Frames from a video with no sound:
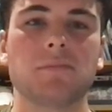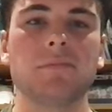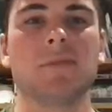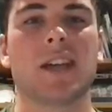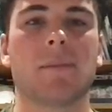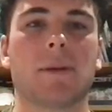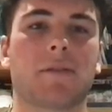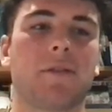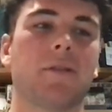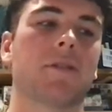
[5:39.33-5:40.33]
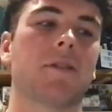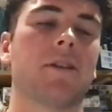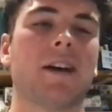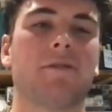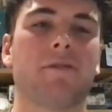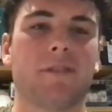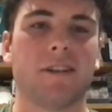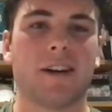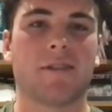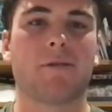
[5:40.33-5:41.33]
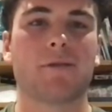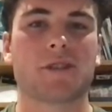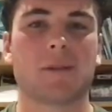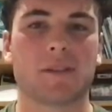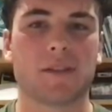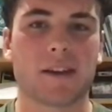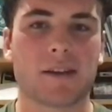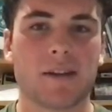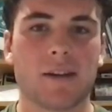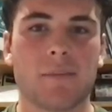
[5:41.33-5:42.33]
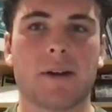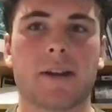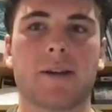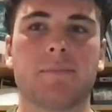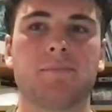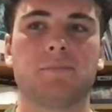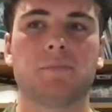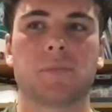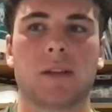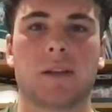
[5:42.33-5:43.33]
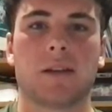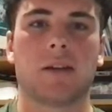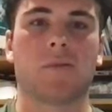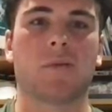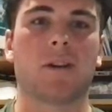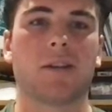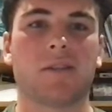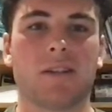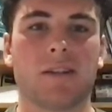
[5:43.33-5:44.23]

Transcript: came back to the knock on. Unfortunate mistake, but is what it is.